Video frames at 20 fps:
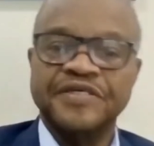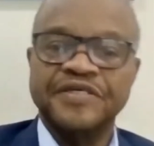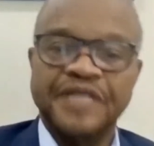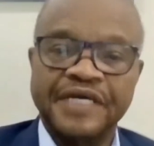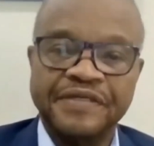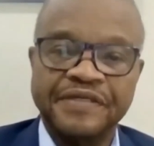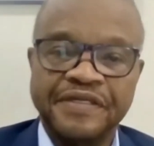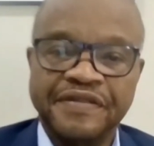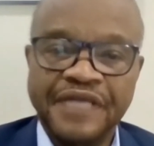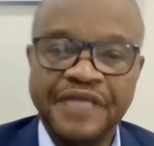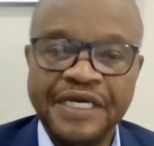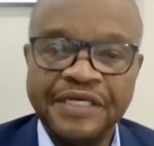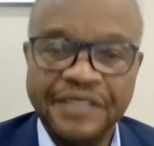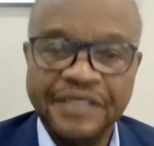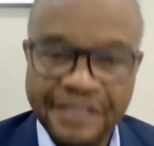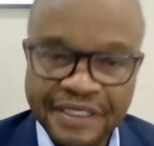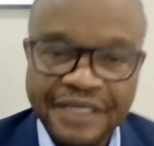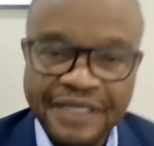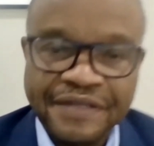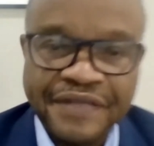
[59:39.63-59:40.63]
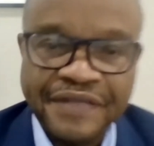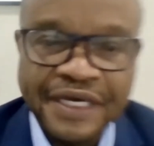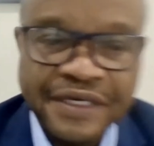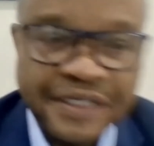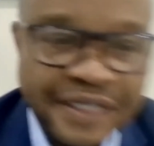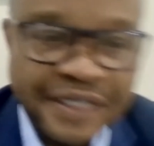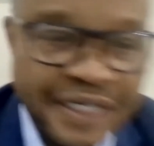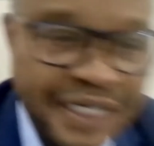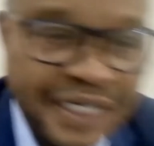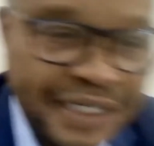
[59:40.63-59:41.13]
like to
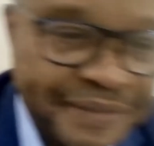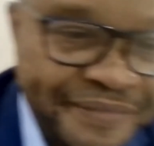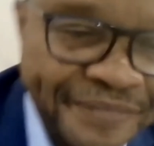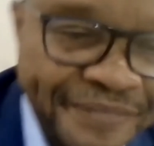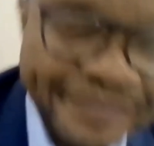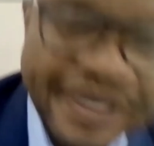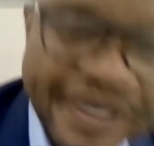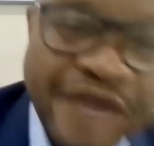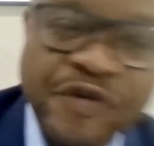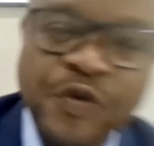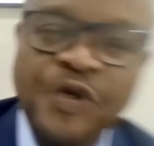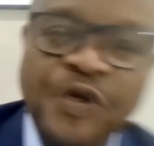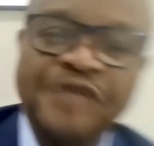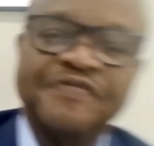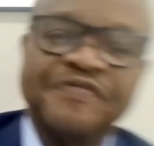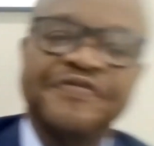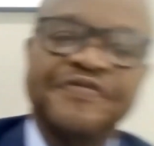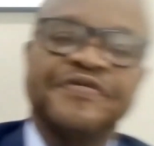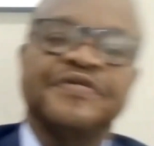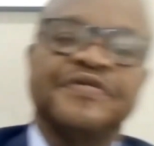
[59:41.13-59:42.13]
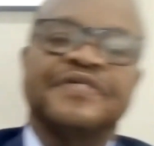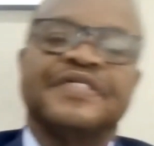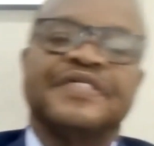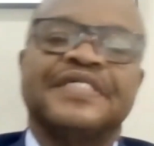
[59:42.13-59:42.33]
thank everyone for